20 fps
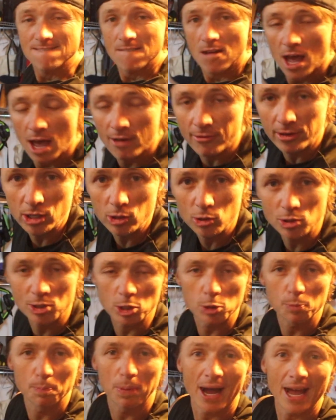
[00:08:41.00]
I haven't used
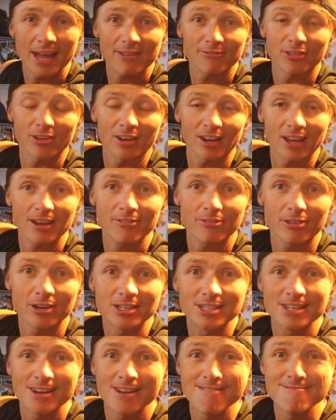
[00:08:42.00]
this pipe for
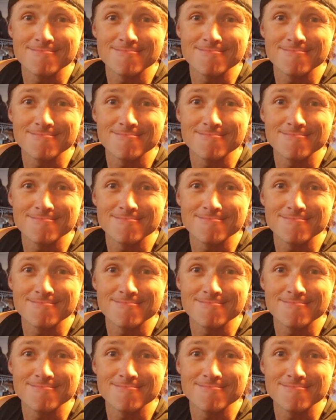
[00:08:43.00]
leverage.